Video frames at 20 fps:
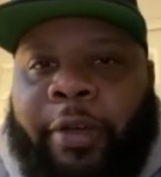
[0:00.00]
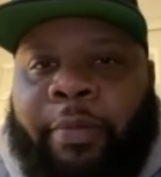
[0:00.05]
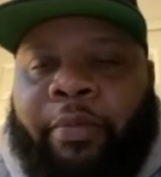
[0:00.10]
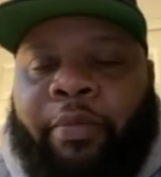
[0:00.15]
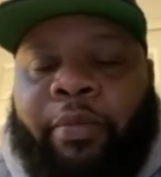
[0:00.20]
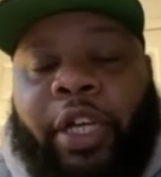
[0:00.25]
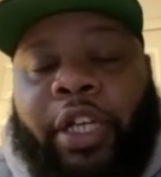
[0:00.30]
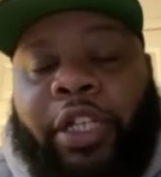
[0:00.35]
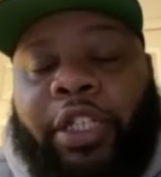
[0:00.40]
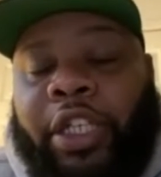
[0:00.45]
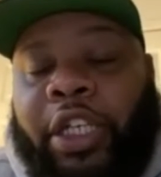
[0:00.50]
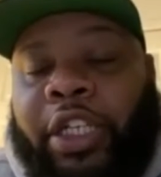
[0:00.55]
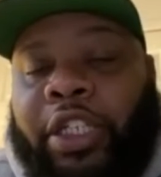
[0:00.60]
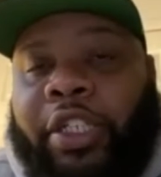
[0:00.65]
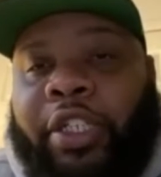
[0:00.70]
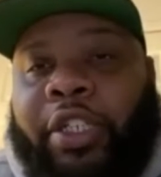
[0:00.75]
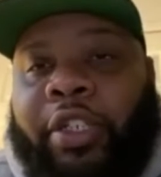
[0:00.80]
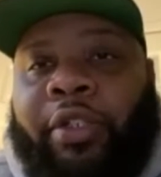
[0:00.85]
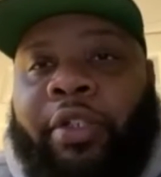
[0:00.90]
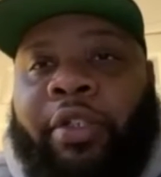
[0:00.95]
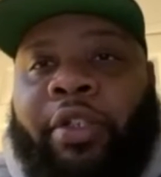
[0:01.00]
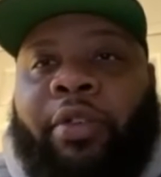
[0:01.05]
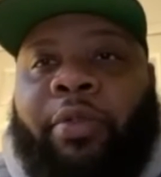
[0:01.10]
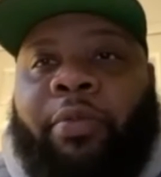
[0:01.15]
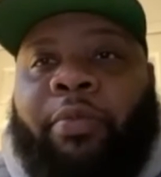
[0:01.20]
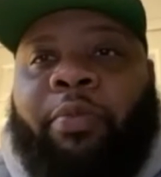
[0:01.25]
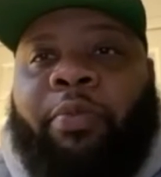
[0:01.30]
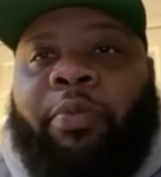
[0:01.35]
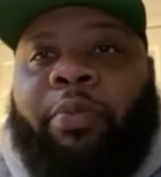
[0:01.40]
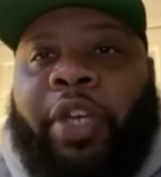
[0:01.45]
attention
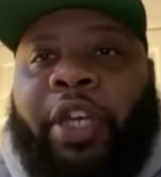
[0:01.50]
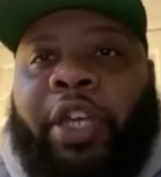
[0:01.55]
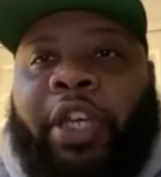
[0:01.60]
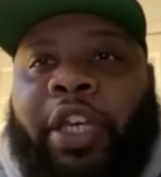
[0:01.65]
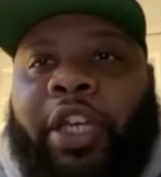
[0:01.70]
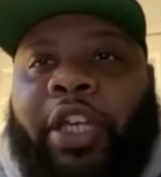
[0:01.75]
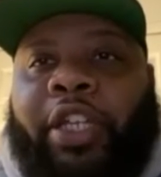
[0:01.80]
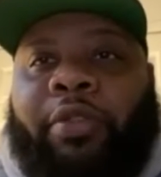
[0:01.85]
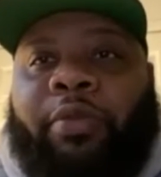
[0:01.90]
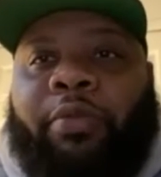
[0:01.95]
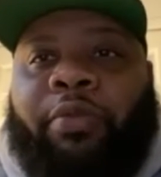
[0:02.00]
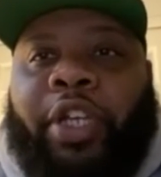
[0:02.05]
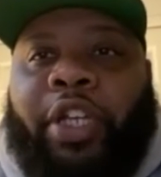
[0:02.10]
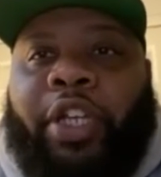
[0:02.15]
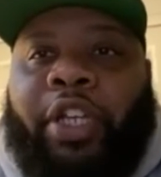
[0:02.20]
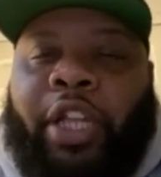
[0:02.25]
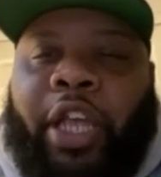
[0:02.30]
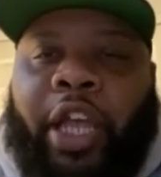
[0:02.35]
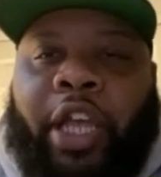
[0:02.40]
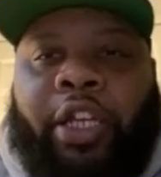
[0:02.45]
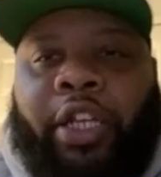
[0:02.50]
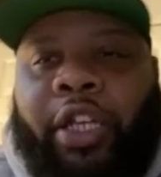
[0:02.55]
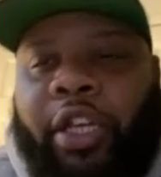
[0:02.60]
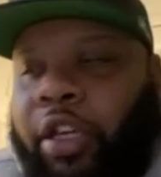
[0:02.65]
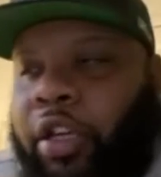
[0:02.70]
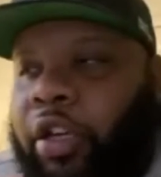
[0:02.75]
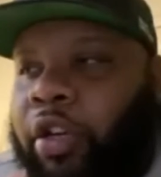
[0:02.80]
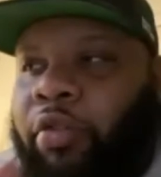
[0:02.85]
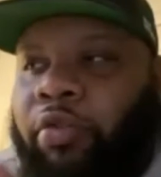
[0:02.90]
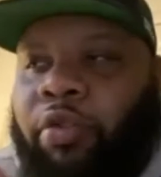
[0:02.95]
because when like the
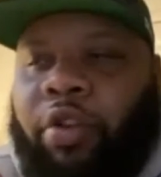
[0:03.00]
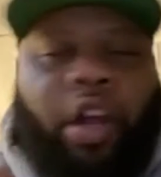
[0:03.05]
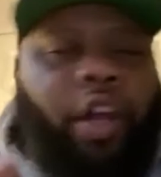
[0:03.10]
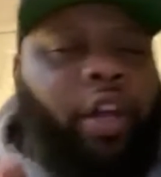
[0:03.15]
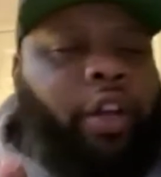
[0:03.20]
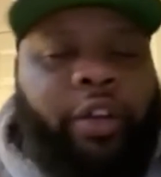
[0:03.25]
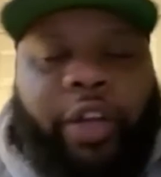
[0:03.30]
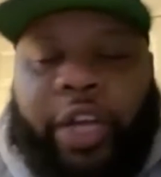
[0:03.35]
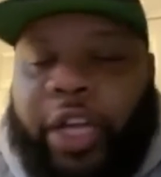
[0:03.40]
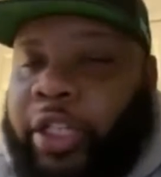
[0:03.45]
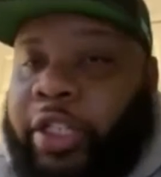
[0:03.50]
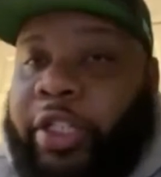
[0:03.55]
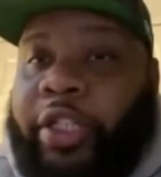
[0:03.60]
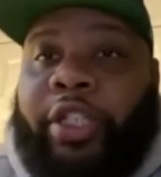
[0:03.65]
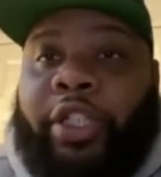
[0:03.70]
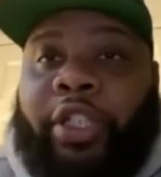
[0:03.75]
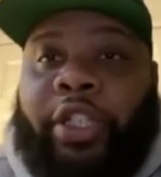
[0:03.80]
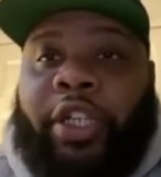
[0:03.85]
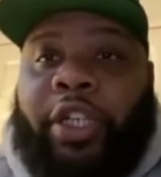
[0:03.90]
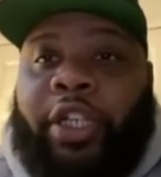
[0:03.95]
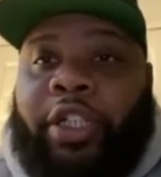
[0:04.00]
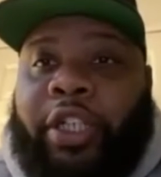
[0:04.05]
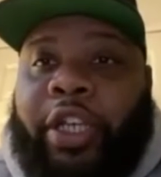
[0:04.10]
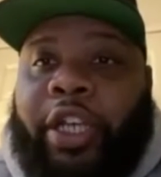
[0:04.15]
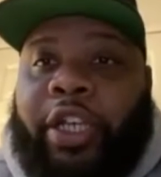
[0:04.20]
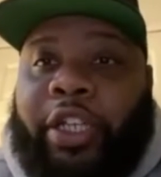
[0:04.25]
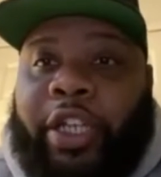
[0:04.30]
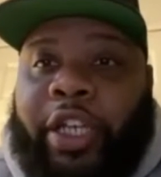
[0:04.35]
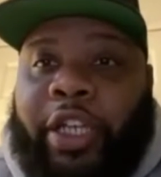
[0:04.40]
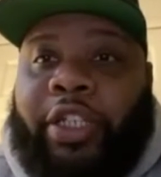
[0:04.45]
whole water crisis and things like
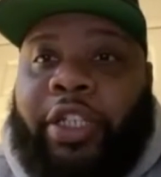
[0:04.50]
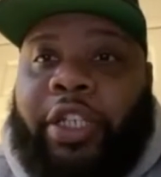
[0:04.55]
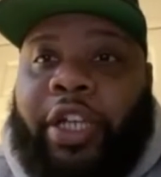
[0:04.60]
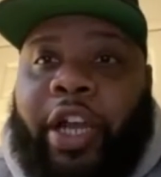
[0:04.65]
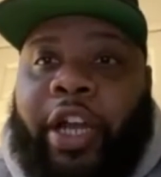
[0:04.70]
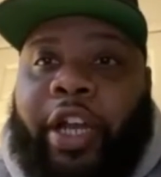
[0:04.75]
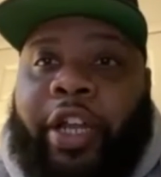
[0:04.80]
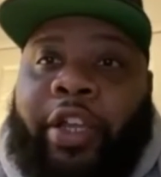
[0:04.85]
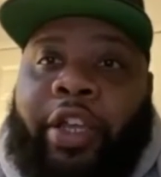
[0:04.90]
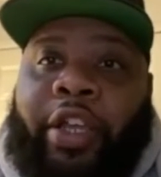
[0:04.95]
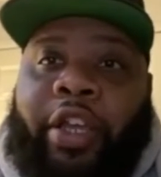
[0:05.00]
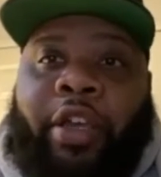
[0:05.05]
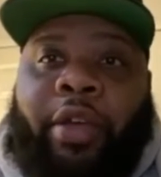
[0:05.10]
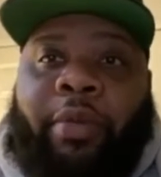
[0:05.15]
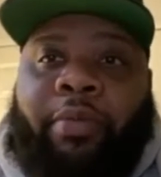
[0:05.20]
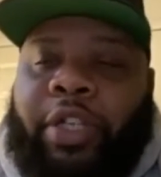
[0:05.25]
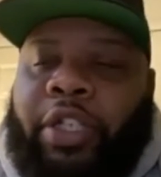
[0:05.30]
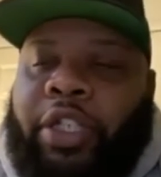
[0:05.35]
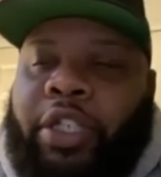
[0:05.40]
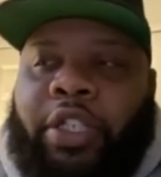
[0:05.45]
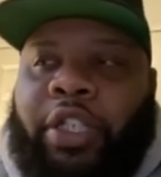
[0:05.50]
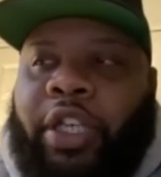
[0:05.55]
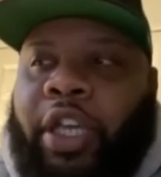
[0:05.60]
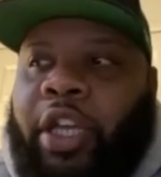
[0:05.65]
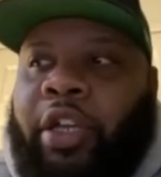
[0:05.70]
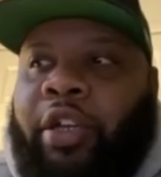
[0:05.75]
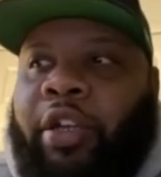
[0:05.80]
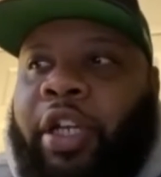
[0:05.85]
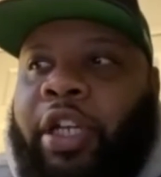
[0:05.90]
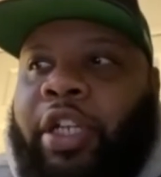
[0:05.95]
that started, but she's gained
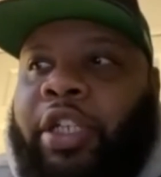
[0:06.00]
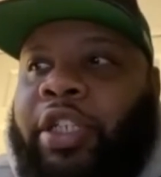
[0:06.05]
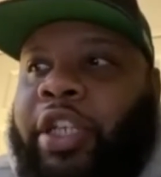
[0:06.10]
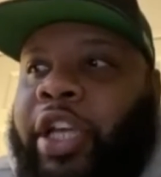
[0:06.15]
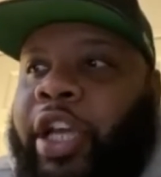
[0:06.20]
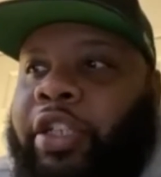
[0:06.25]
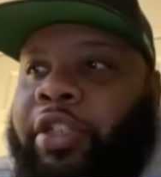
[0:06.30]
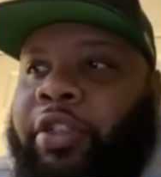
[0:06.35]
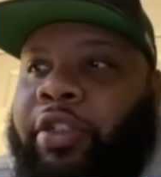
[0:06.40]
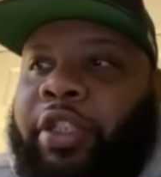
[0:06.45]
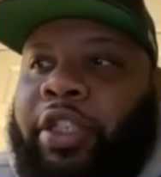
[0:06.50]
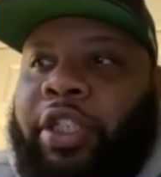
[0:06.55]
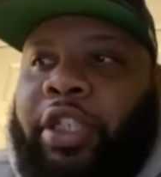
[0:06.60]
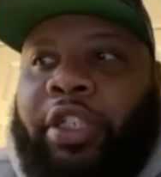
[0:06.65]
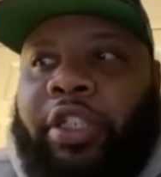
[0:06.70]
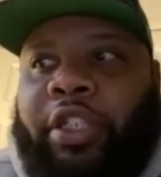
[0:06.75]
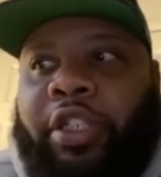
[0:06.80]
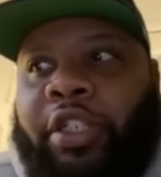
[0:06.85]
all this national attention.